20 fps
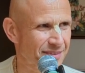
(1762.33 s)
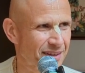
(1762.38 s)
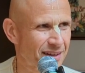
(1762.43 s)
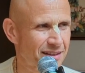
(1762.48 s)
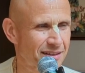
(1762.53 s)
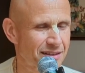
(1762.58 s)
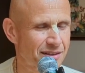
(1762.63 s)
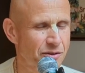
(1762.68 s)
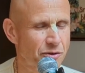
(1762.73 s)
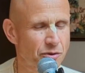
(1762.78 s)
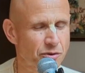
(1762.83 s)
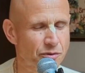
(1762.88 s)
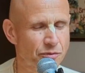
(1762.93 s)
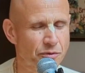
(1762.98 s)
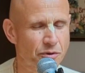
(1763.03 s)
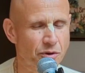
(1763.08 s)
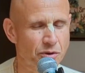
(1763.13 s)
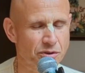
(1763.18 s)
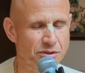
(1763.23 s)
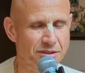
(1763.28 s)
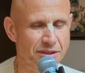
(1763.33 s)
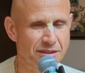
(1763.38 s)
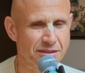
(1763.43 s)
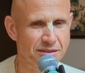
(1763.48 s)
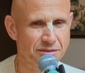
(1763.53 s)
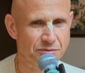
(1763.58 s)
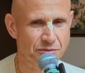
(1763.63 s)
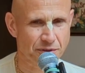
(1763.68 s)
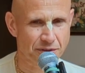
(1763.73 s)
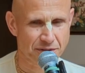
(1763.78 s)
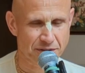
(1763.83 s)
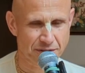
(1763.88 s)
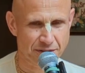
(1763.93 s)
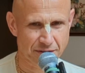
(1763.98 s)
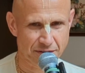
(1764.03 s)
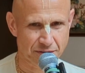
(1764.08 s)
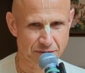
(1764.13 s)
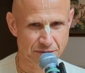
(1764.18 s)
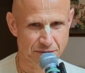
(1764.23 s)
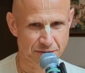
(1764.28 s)
And the Lord, of course, doesn't
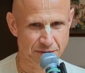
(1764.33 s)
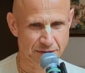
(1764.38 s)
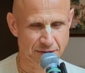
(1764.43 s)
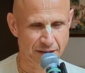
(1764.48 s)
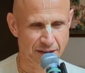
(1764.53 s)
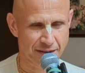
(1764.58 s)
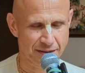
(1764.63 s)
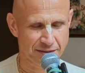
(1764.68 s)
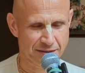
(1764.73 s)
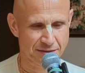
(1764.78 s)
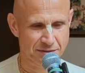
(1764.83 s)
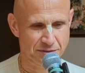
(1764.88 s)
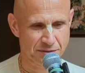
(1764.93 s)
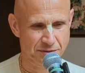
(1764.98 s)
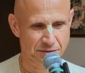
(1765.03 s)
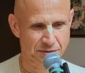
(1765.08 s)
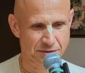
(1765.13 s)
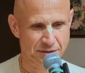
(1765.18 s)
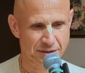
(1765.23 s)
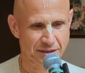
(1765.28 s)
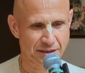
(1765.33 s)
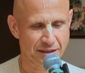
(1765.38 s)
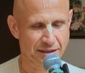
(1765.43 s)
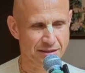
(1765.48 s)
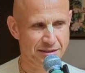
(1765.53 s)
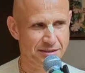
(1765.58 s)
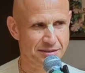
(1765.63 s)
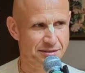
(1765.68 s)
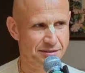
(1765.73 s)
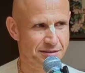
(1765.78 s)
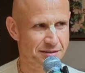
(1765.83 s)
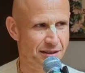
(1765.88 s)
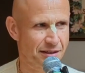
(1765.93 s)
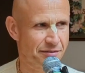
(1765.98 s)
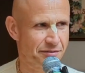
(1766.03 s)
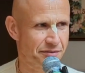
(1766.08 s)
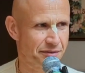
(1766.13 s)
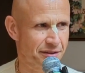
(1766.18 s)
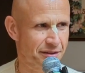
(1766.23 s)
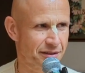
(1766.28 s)
want to see us
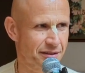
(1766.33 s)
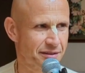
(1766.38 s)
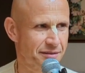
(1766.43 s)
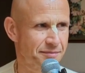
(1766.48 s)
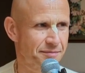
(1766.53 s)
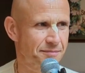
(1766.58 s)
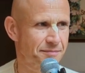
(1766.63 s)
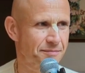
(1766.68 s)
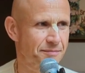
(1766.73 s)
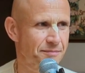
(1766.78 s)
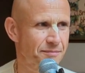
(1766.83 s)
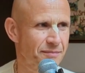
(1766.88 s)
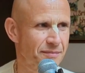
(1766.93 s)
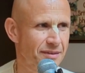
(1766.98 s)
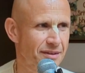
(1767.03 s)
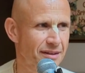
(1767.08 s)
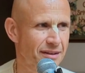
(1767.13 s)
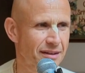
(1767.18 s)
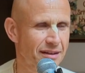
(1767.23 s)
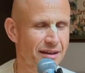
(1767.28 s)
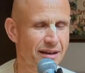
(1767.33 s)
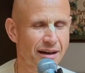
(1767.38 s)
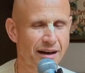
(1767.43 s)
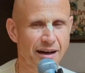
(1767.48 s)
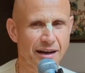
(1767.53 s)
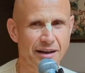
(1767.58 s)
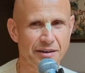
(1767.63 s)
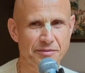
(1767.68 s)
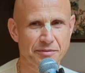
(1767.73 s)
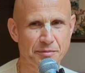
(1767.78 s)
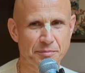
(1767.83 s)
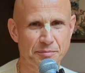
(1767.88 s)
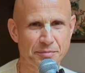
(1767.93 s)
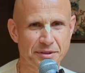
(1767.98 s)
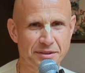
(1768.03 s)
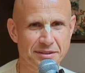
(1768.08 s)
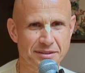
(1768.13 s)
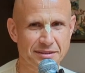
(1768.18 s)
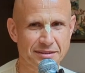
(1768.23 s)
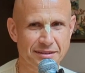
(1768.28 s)
suffering. I have a
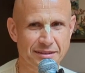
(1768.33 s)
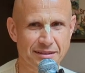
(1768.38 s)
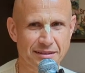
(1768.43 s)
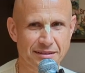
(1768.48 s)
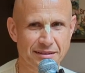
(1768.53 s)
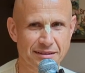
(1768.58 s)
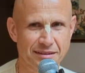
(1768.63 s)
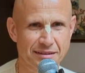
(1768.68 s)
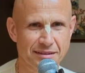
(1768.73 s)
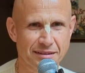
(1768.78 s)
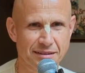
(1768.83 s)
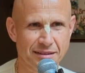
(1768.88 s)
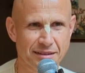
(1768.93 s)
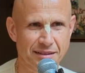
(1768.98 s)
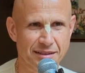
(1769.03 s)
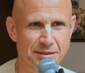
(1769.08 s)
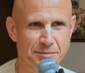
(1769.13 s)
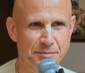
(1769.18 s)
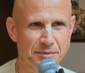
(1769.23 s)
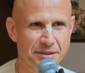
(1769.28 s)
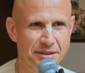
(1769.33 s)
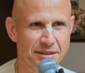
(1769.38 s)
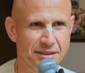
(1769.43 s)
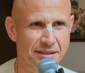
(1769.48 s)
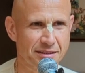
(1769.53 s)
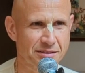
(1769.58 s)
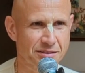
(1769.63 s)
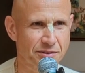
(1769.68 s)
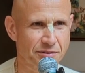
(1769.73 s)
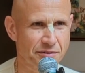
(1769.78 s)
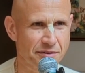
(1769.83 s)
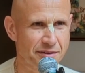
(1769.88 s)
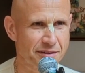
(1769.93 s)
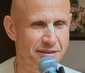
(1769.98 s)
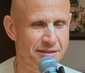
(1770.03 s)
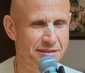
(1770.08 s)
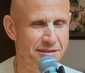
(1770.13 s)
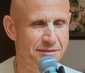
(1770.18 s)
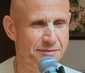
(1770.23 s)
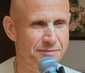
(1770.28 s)
personal experience of
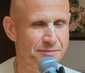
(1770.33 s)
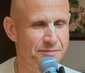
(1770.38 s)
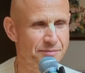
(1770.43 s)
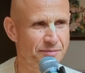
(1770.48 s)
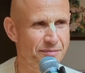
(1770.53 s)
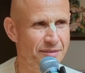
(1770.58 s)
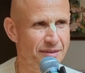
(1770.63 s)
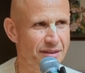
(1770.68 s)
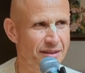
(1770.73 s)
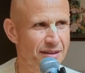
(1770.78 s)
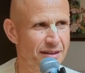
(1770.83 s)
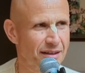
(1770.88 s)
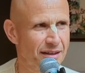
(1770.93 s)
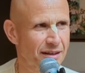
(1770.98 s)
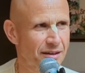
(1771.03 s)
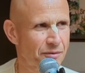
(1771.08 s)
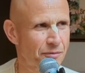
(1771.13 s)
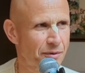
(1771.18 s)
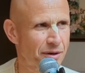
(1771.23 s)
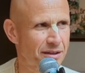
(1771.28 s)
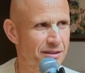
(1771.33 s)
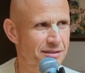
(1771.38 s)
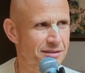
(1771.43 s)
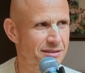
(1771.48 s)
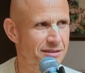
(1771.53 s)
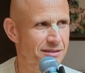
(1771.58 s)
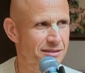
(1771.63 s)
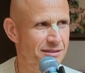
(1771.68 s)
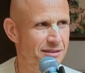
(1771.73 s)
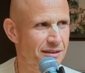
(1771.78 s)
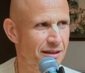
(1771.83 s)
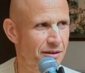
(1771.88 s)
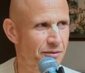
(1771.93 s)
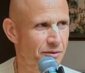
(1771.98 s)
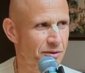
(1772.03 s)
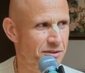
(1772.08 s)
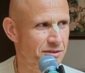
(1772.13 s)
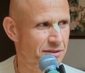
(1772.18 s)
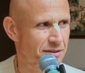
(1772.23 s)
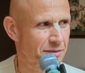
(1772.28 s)
this. Once I
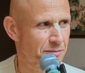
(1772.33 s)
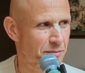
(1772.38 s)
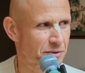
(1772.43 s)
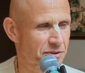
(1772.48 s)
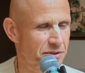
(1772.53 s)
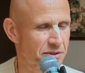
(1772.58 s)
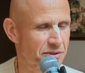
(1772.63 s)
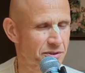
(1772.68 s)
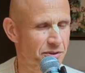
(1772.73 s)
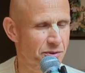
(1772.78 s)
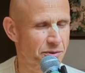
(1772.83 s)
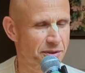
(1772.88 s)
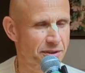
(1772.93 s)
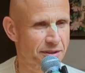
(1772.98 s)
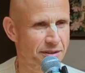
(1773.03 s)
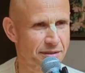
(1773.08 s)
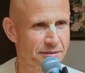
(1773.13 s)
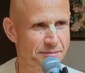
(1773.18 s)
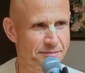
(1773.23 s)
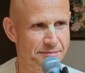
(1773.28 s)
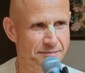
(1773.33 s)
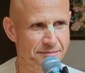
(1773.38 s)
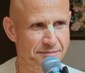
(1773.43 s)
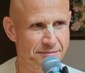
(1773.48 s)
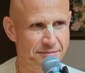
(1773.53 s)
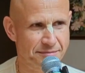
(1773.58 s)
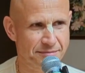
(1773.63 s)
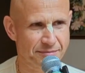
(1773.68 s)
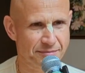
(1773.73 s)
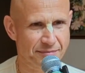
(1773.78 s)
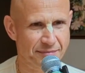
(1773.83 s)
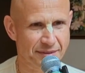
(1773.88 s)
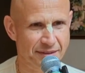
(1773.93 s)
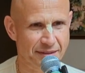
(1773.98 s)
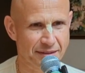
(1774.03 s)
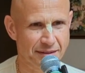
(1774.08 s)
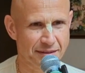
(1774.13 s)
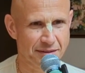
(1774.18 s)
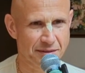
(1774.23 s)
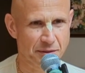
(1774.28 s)
was in Macedonia
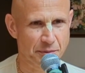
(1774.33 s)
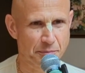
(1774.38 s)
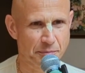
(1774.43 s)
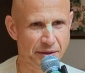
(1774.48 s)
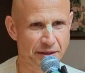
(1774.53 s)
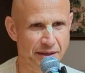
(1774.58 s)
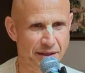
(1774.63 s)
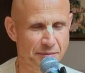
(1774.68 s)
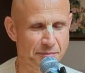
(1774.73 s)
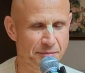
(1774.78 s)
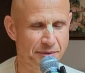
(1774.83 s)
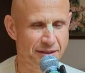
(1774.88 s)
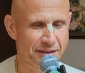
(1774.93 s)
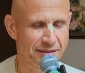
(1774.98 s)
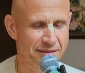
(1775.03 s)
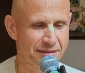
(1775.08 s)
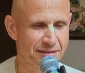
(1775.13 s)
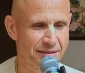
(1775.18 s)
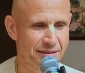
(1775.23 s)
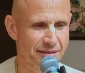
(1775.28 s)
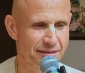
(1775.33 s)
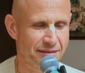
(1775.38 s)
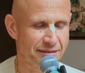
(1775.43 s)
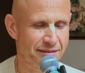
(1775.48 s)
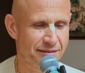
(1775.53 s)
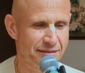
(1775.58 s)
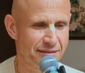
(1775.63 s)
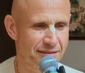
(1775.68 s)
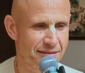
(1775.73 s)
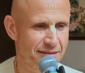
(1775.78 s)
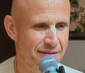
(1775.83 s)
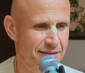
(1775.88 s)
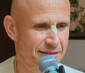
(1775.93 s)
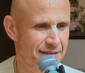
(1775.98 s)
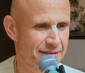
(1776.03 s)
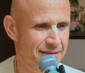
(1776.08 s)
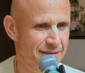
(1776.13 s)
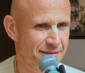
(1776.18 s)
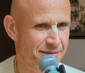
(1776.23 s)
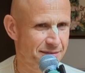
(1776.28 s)
repairing my teeth.
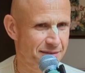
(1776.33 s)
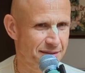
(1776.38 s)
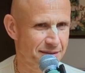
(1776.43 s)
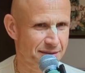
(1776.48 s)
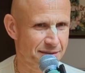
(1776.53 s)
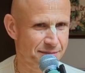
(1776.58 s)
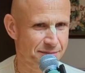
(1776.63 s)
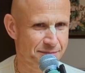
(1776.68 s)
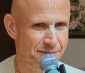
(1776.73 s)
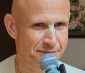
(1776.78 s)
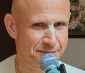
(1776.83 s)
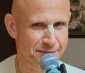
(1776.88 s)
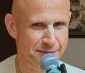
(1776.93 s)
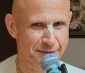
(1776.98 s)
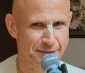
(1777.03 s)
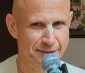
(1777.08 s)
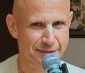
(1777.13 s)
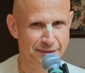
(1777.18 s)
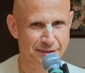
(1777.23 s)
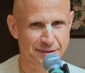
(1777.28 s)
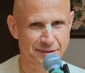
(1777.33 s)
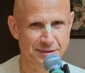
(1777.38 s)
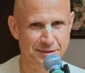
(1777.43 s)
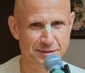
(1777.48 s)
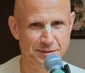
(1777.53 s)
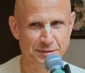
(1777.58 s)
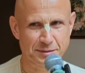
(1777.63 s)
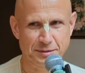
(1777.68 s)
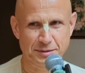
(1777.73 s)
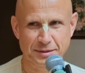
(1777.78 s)
There is